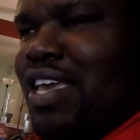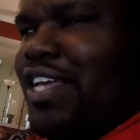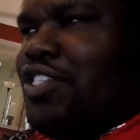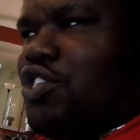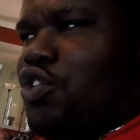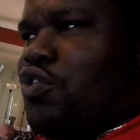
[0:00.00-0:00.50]

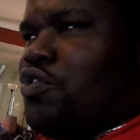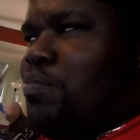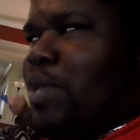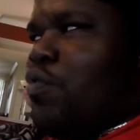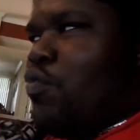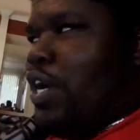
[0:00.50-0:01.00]
Excuse
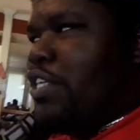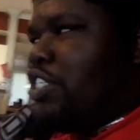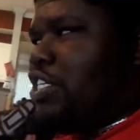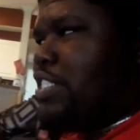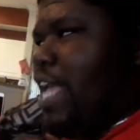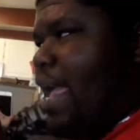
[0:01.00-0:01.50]
me,
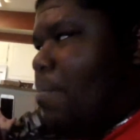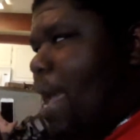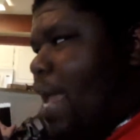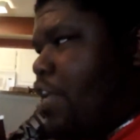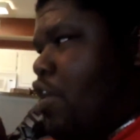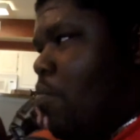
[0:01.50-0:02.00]
what just came
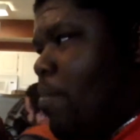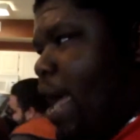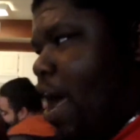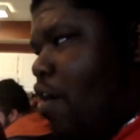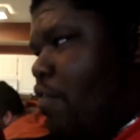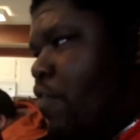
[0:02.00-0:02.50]
out of your
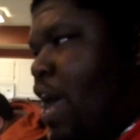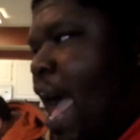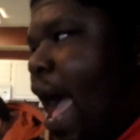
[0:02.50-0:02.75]
mouth?